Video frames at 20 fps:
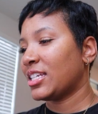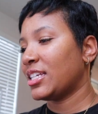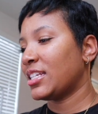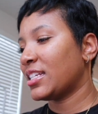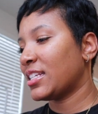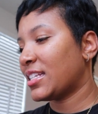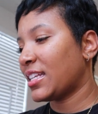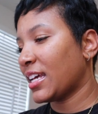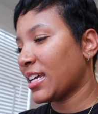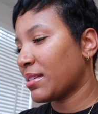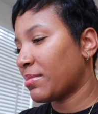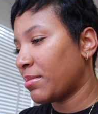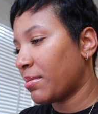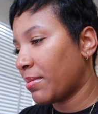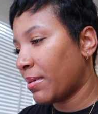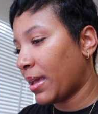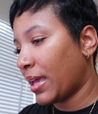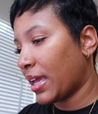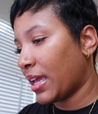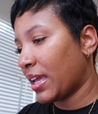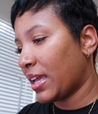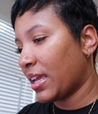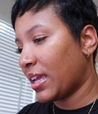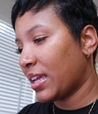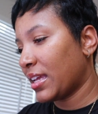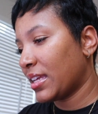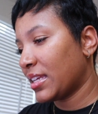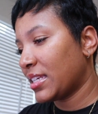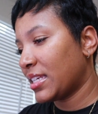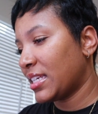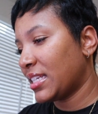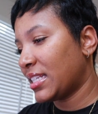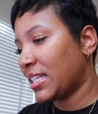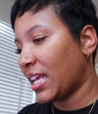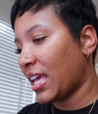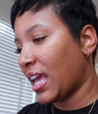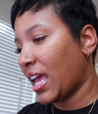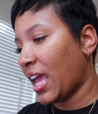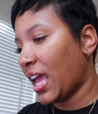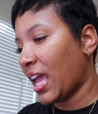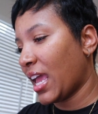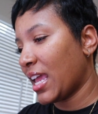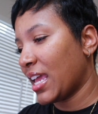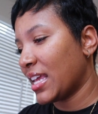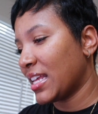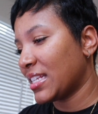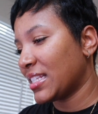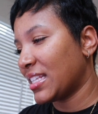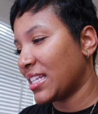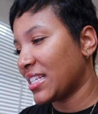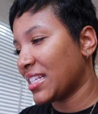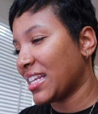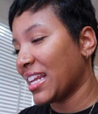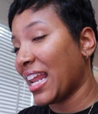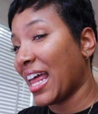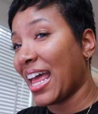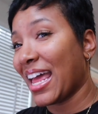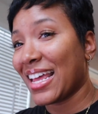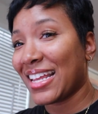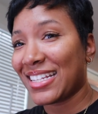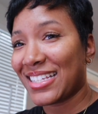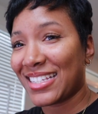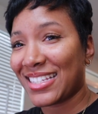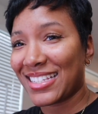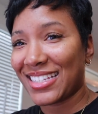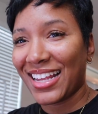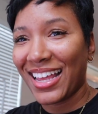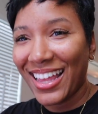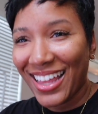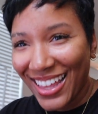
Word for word: She just texted me back. She said, hey, is this glass?